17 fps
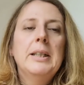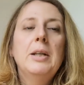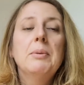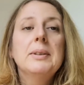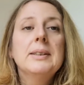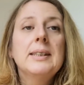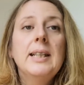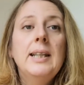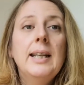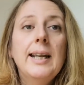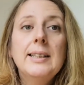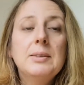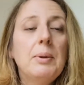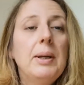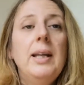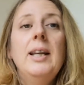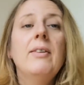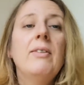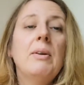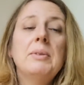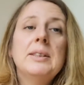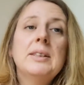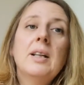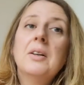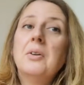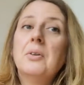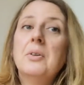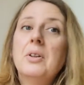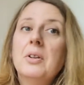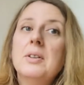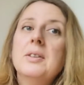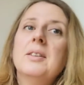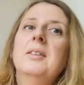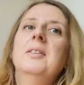You will see next week if it was done or
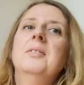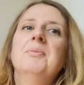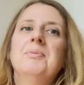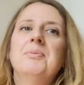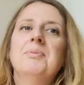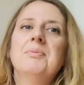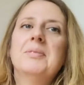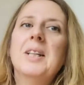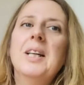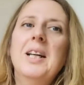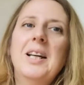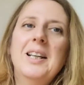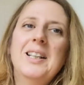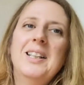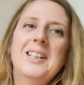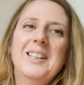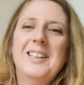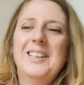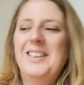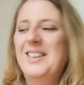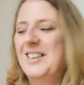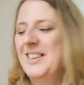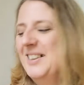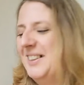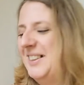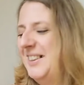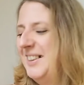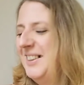not. I